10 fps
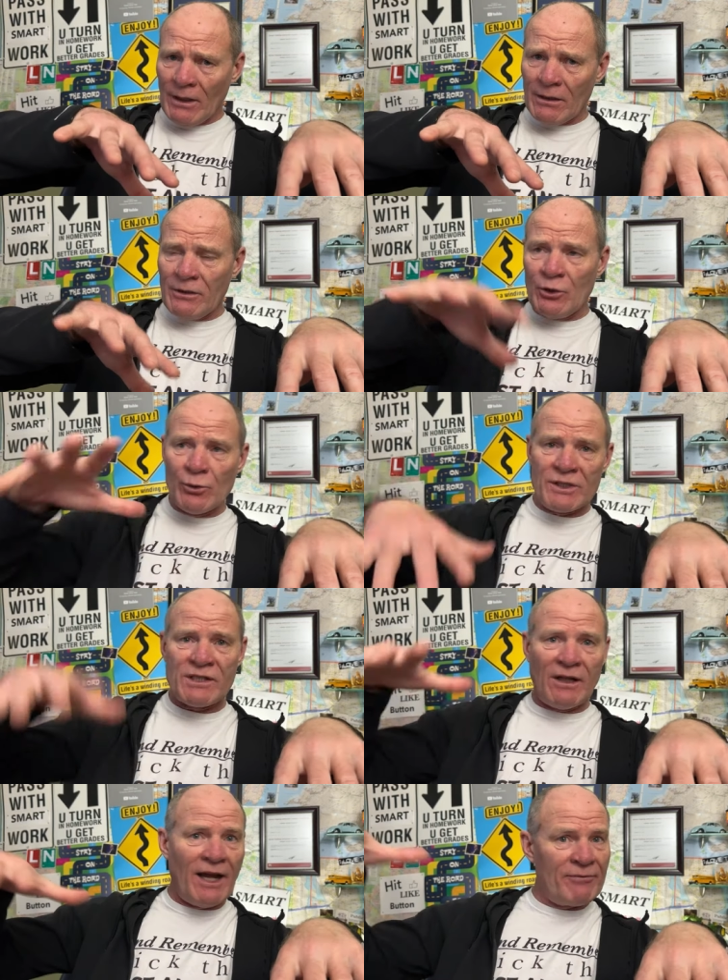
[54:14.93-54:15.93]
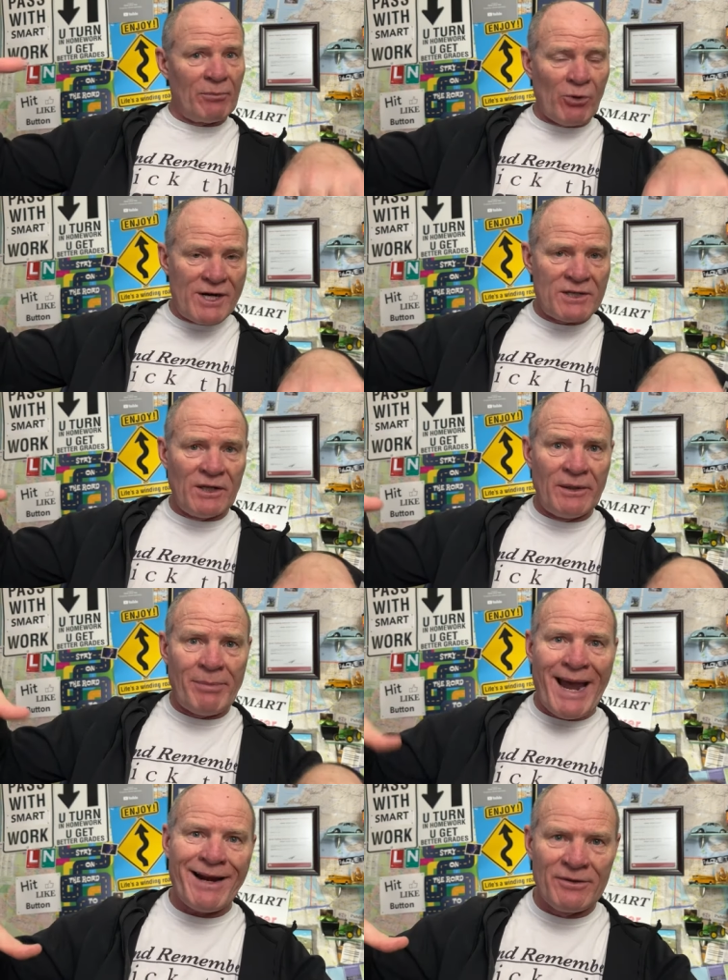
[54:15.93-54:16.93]
you will still have the brakes on the
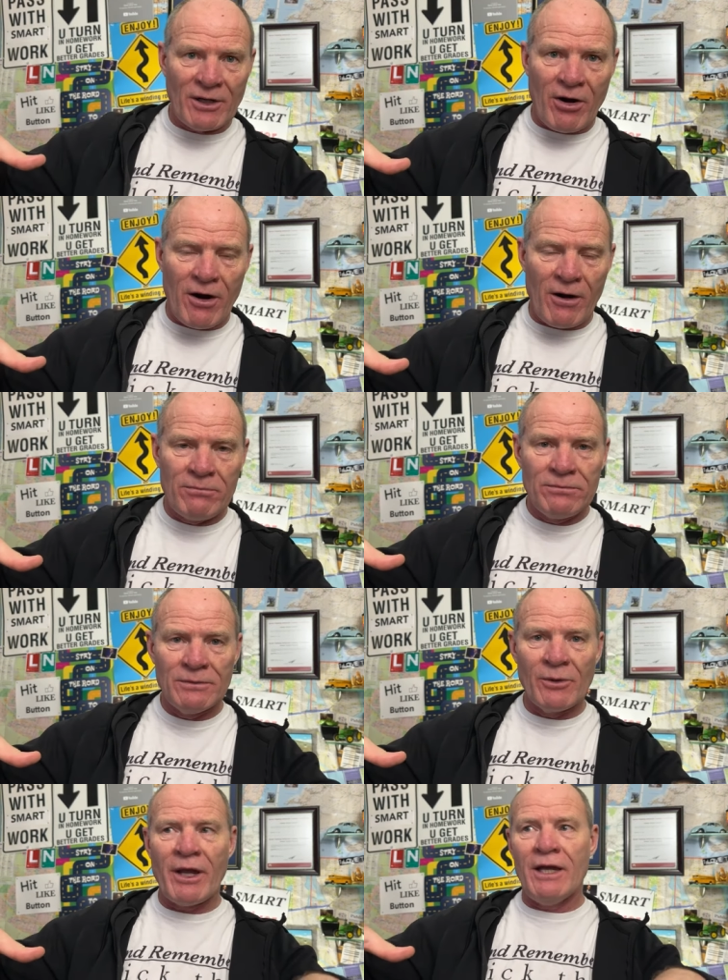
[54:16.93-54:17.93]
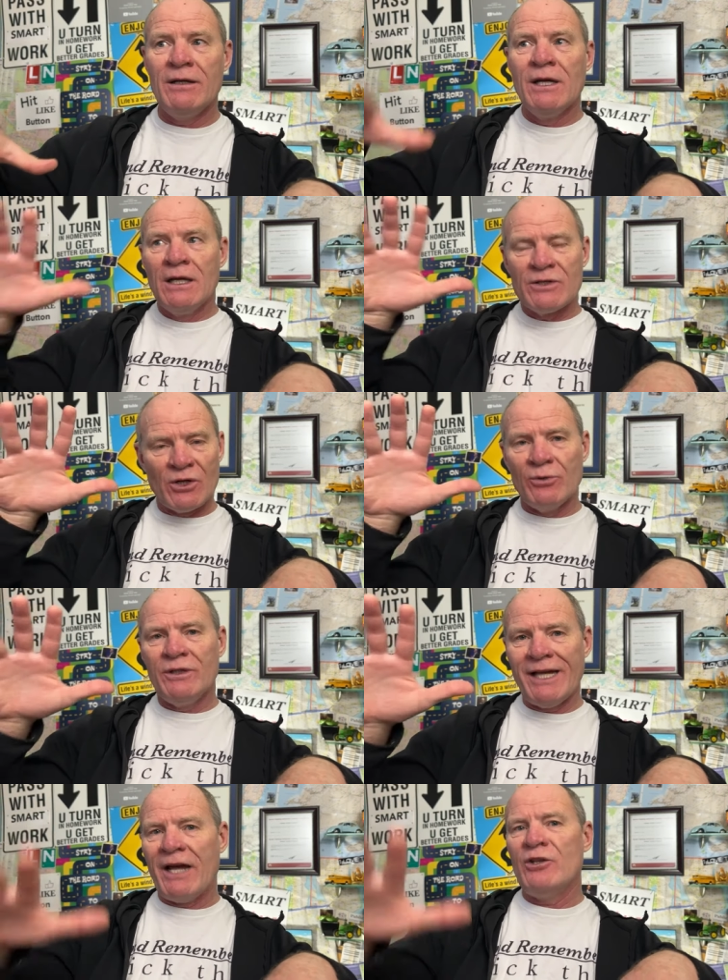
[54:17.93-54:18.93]
back of the car. Okay, so
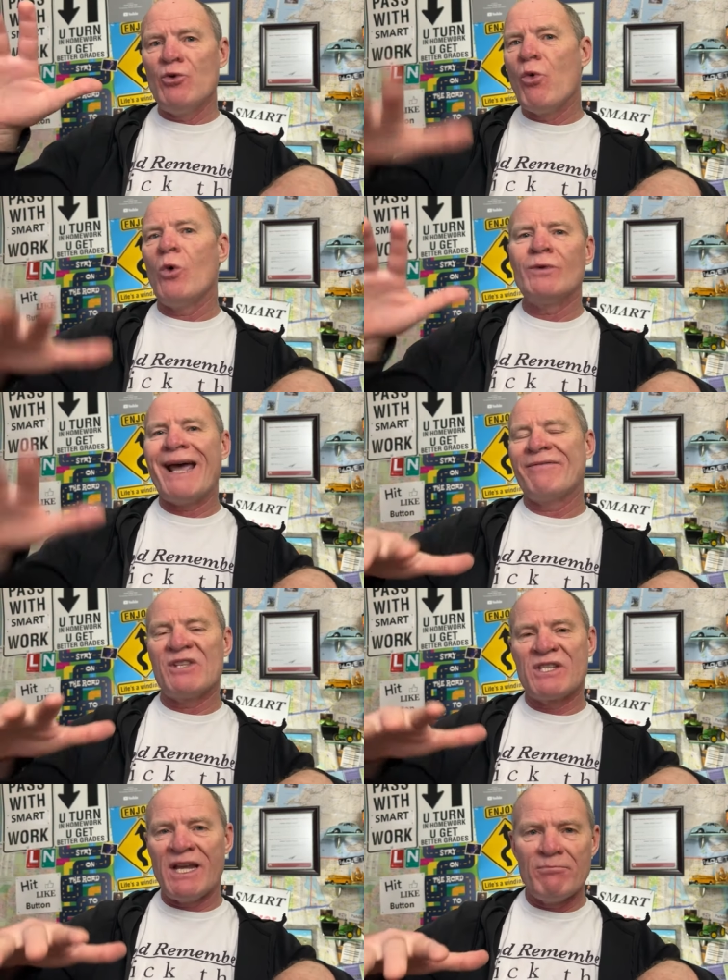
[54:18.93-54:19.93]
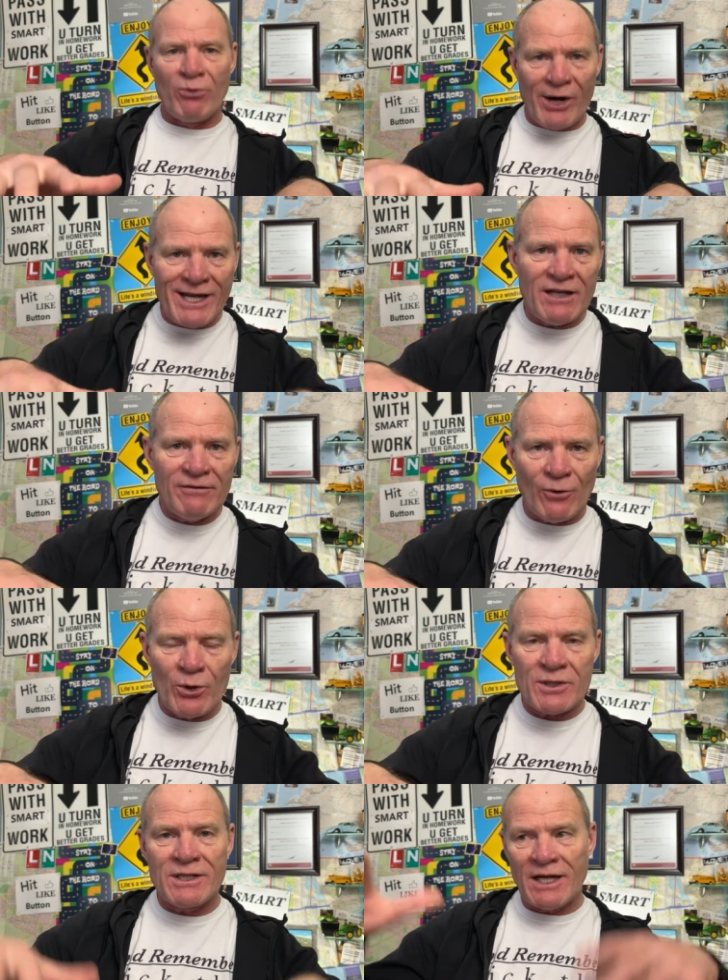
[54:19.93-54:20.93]
yeah, you won't have the same braking
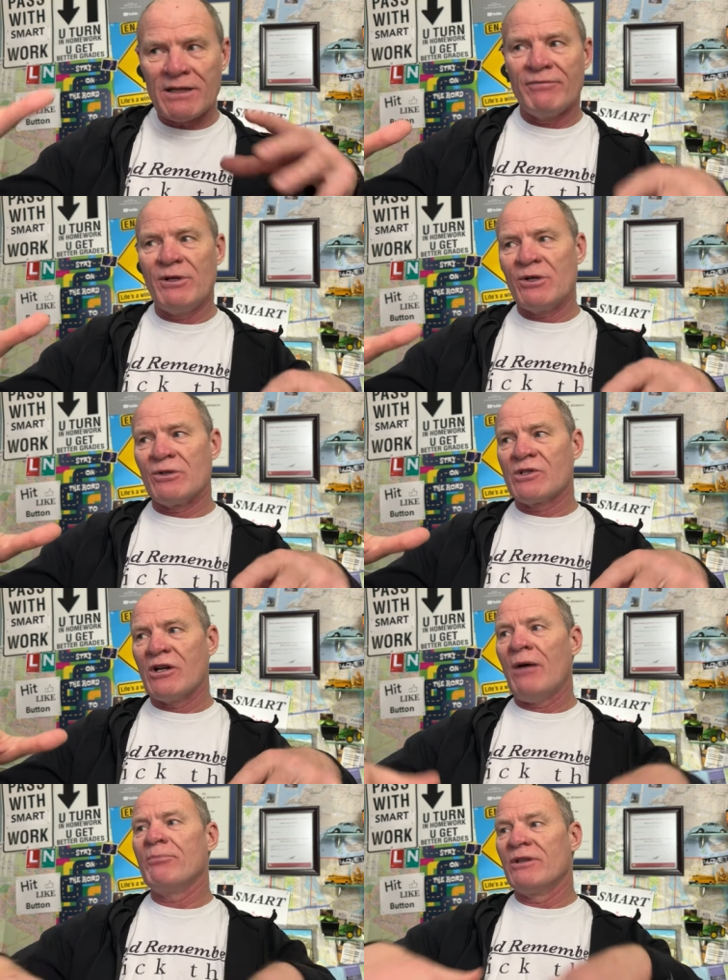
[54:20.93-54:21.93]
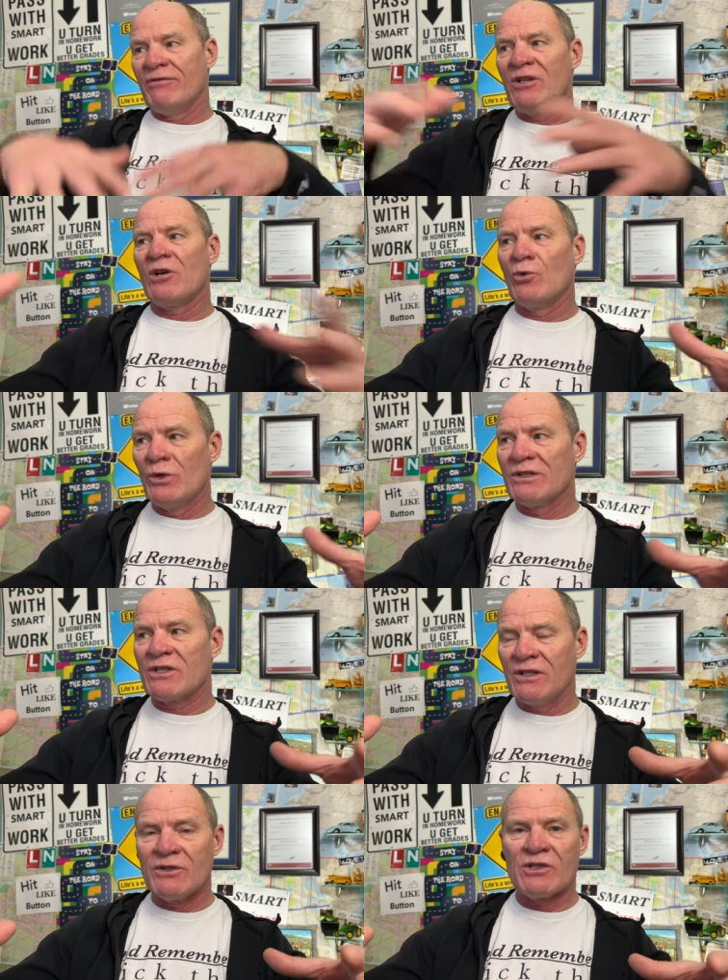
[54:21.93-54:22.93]
force to get the vehicle stopped, but the vehicle will
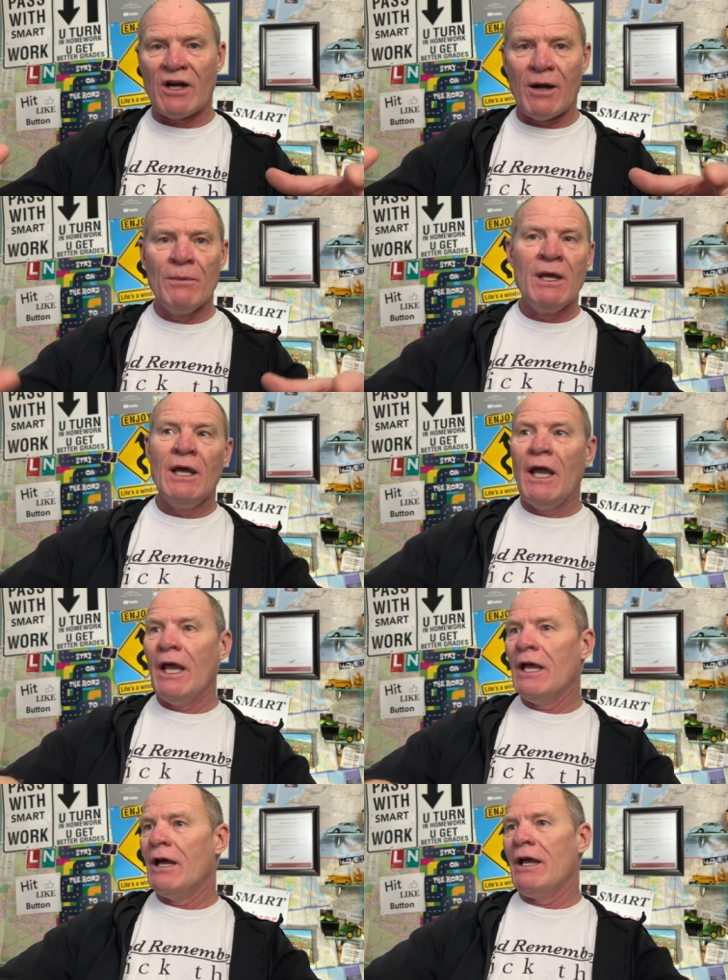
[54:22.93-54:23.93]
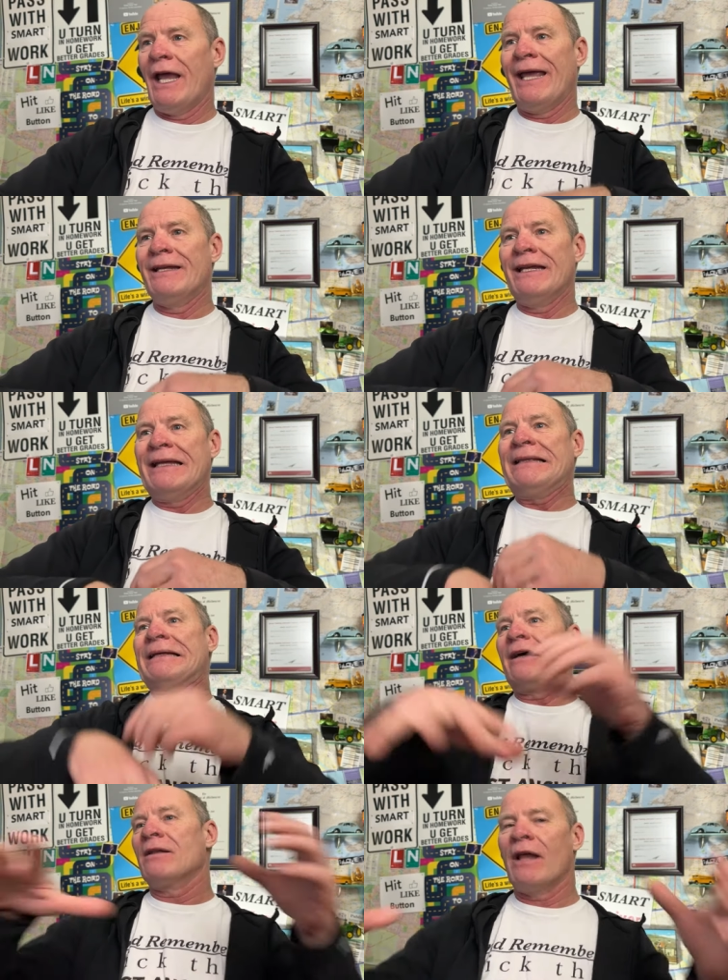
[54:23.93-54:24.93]
still stop. Uh, and in the
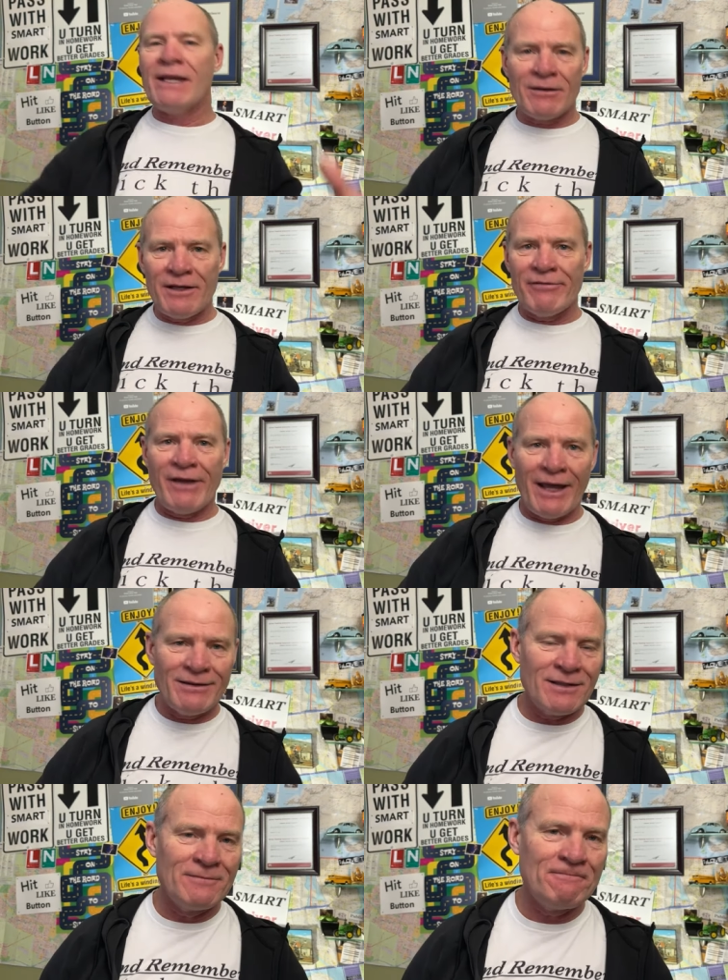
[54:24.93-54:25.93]
unlikely event